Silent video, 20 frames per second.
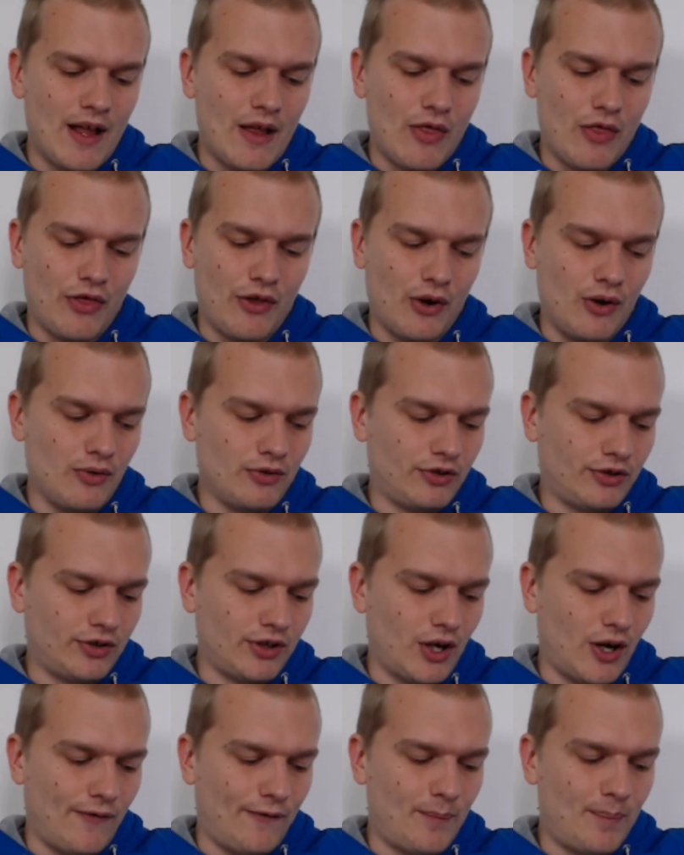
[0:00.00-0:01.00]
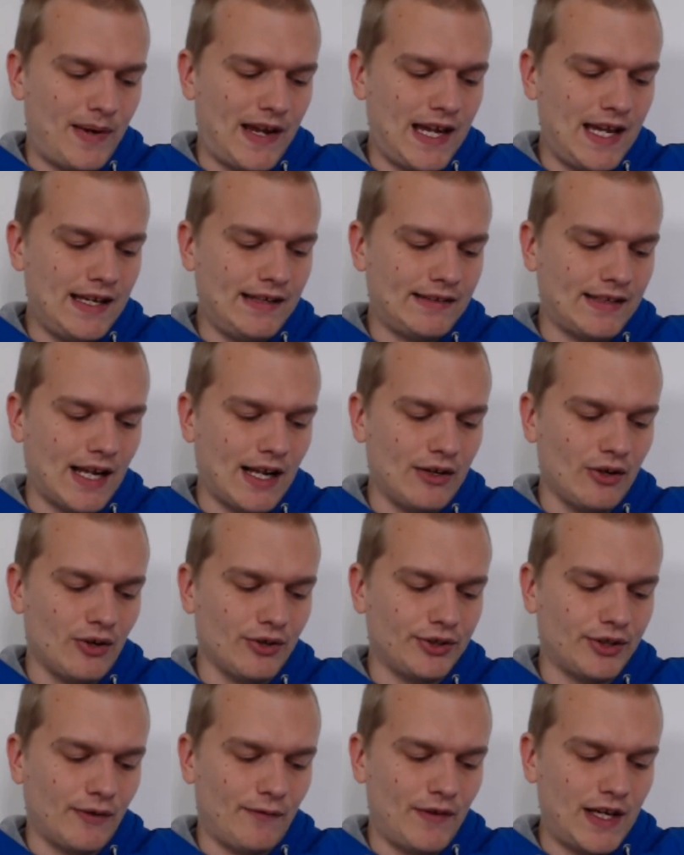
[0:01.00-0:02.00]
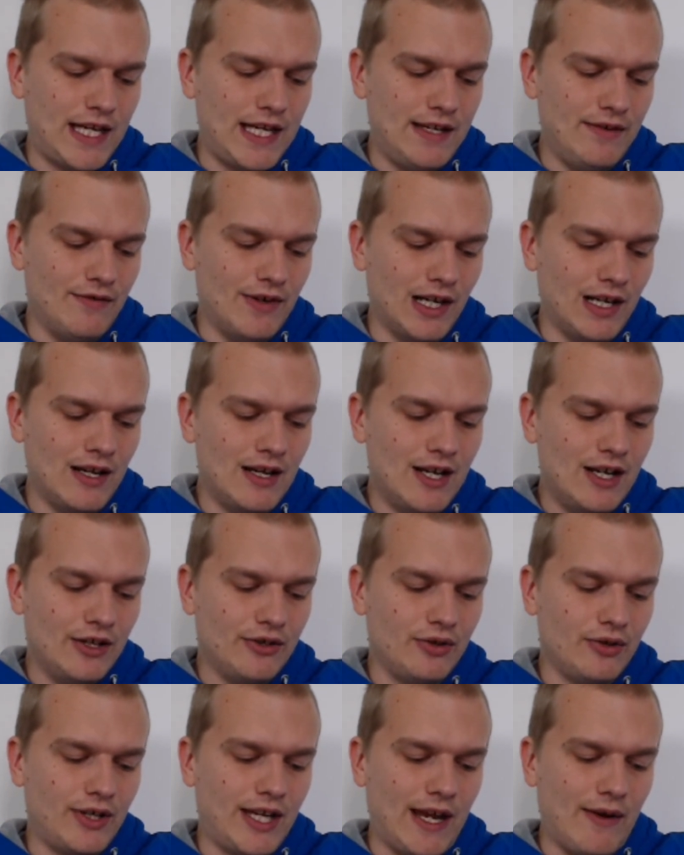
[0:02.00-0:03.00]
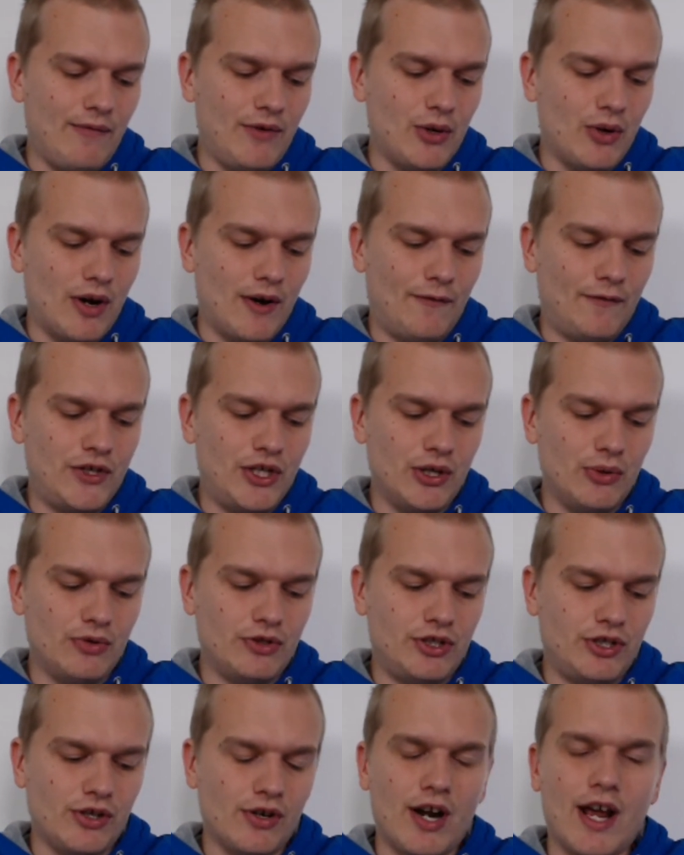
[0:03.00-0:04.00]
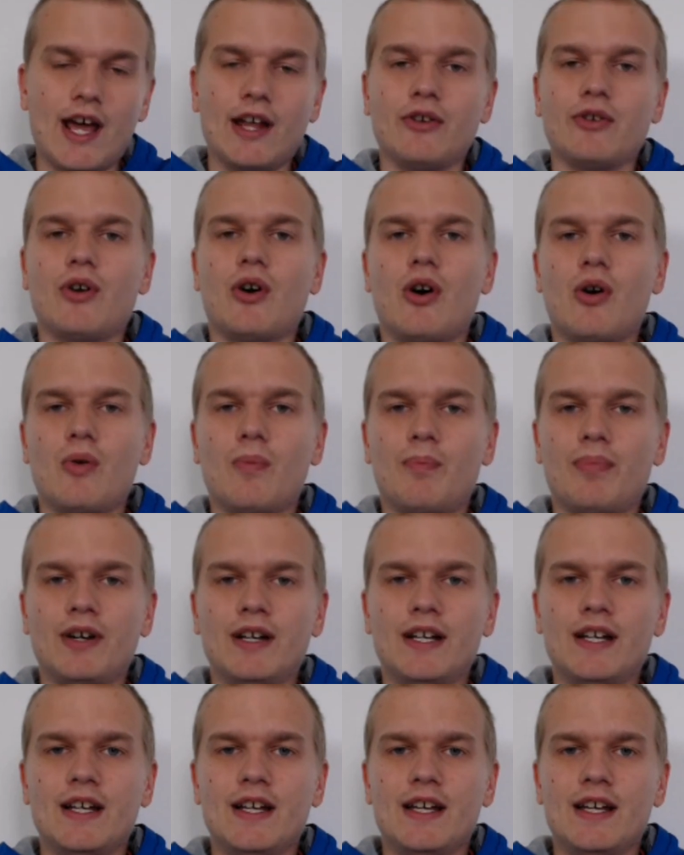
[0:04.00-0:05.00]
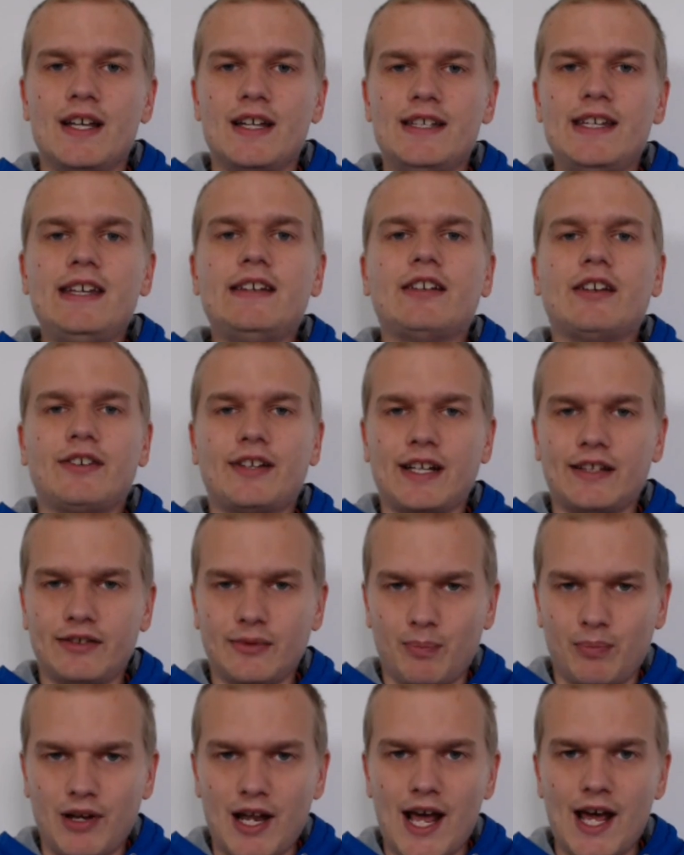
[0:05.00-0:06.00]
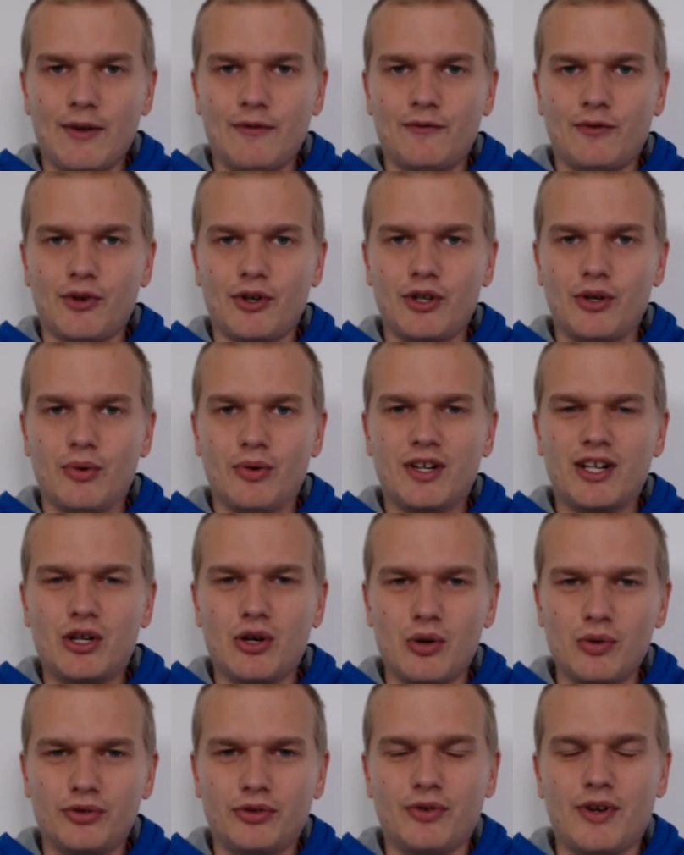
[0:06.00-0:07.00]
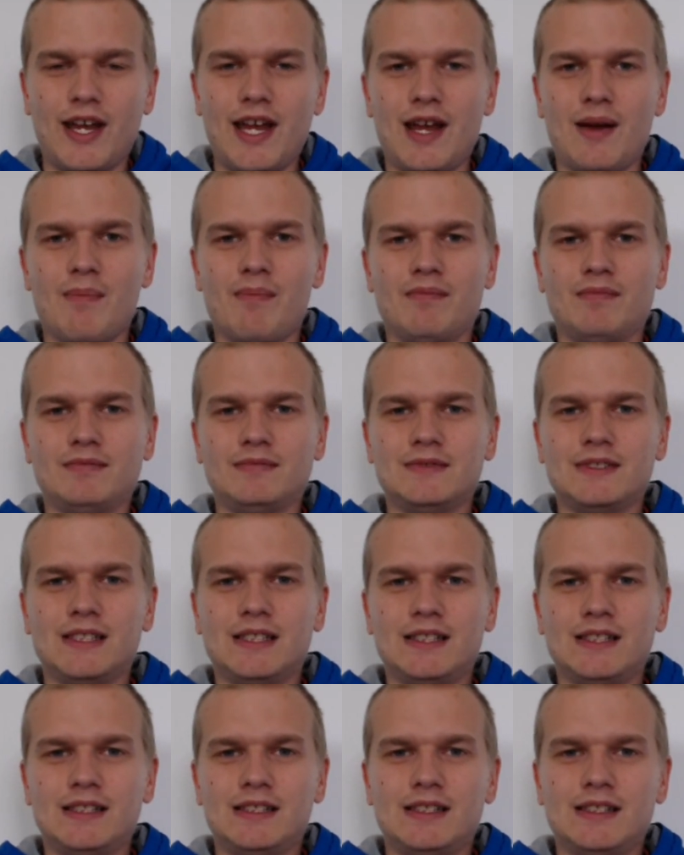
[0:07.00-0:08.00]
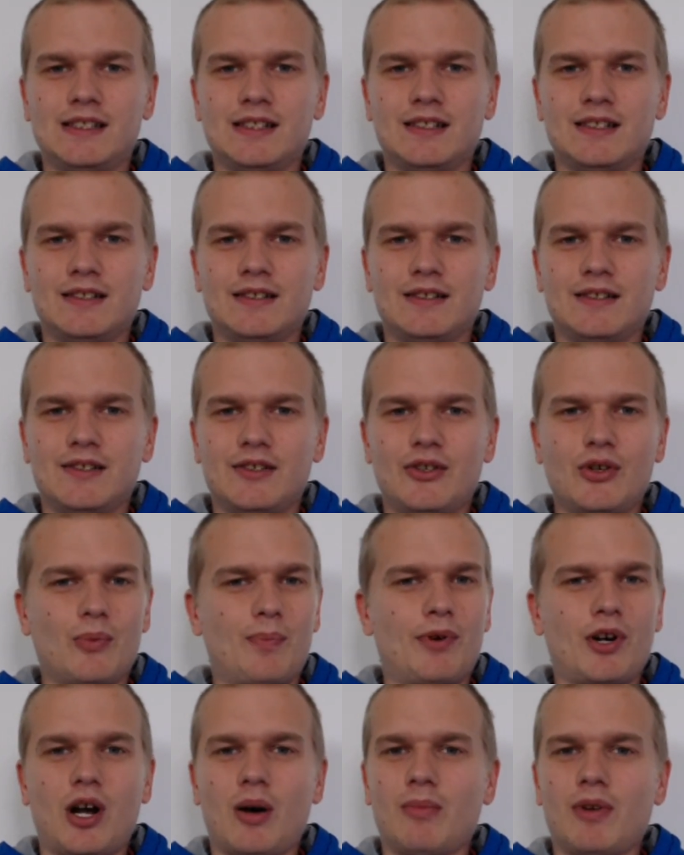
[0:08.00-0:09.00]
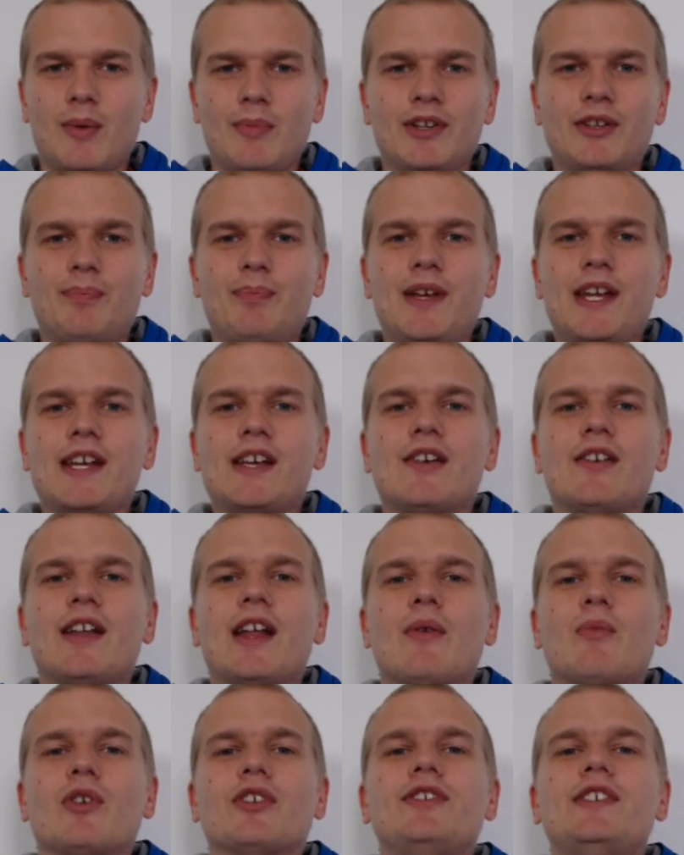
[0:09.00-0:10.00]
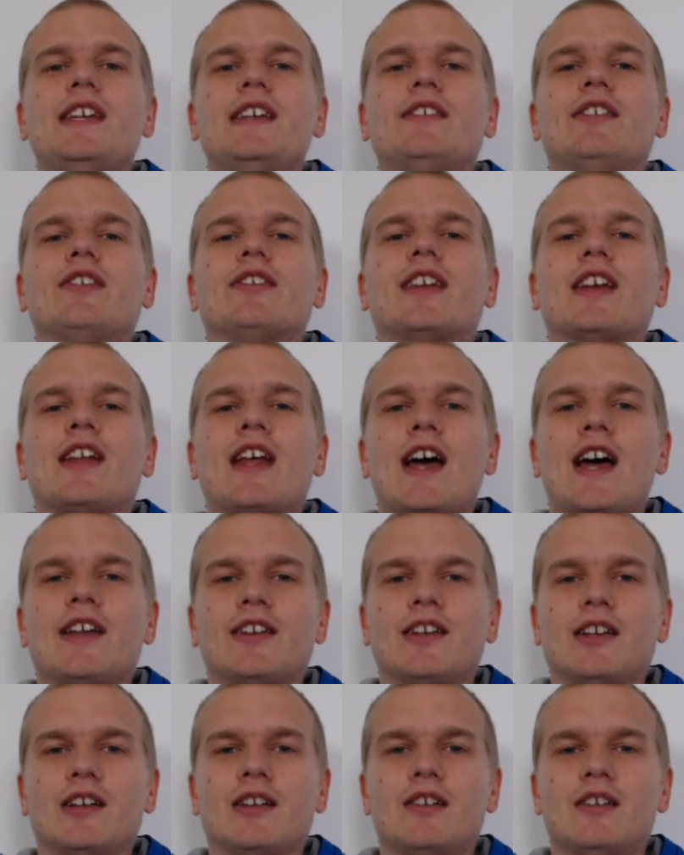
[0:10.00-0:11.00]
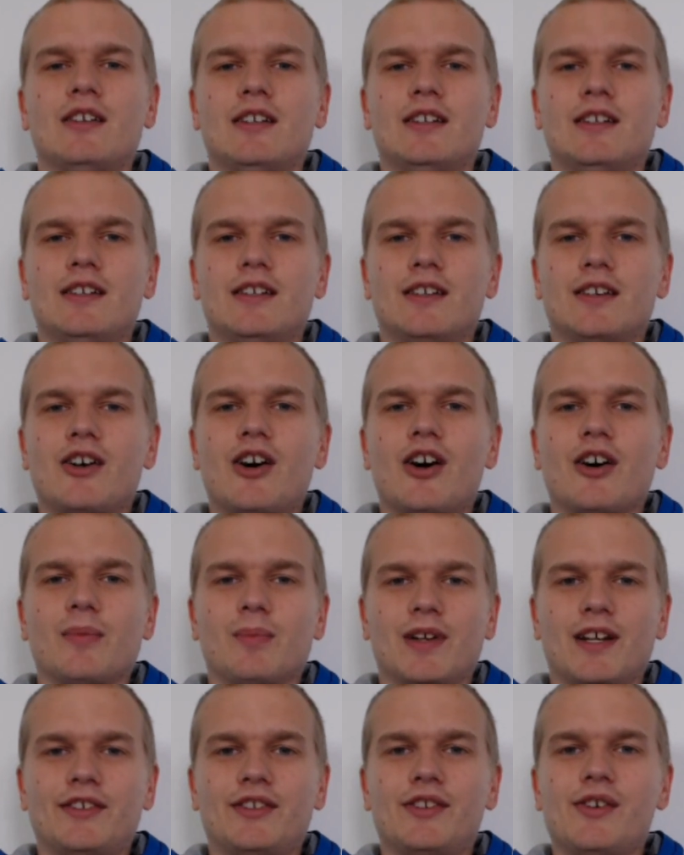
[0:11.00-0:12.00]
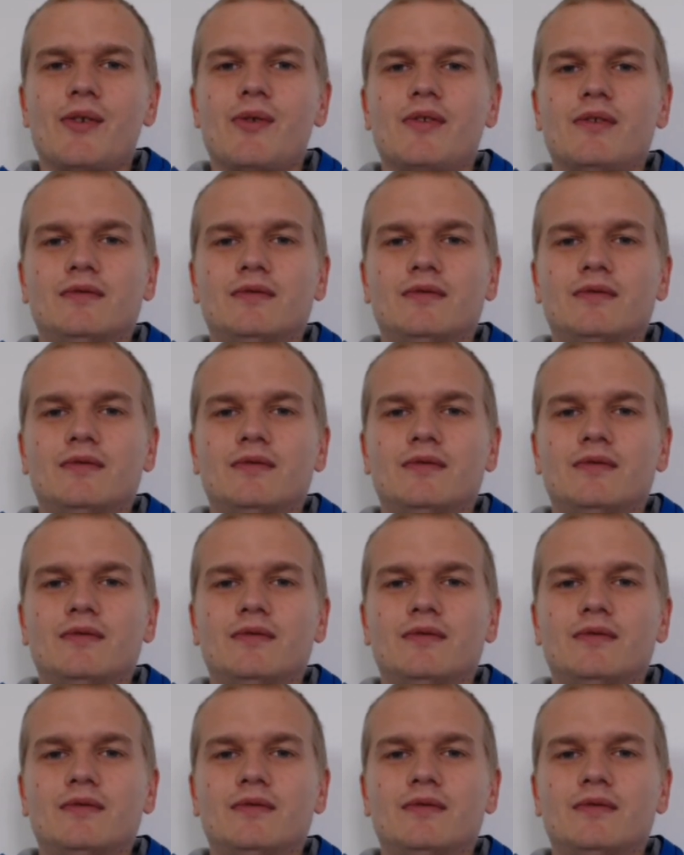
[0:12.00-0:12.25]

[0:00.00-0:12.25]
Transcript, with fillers: thoughts of peace and not of evil, to give you a future and a hope. Jesus has a plan for you. Go to Him. No problem is bigger than what Jesus can handle. God bless you.